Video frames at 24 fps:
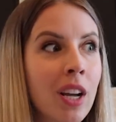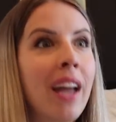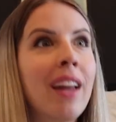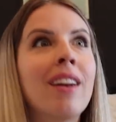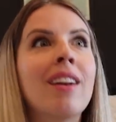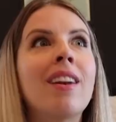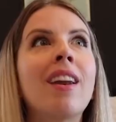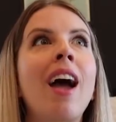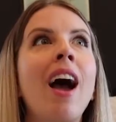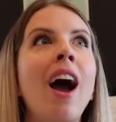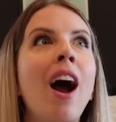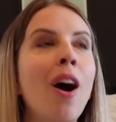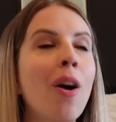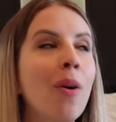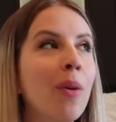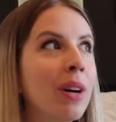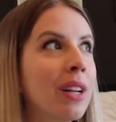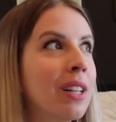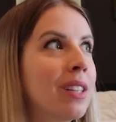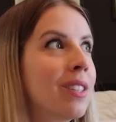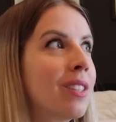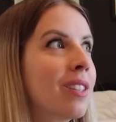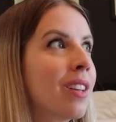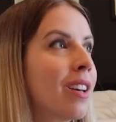And now
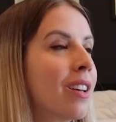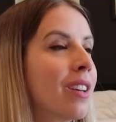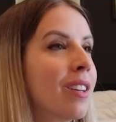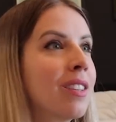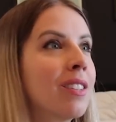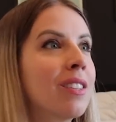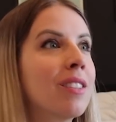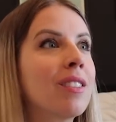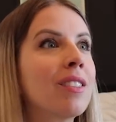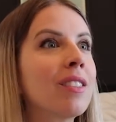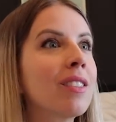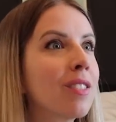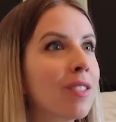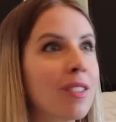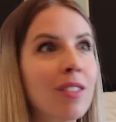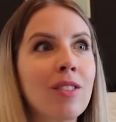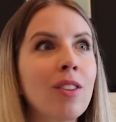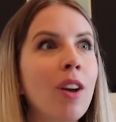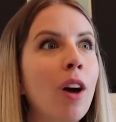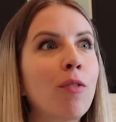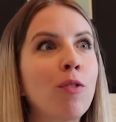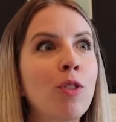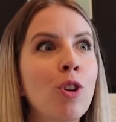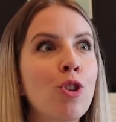it's a
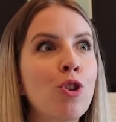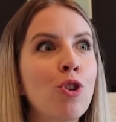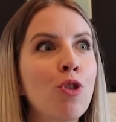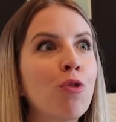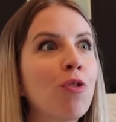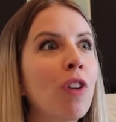soft tissue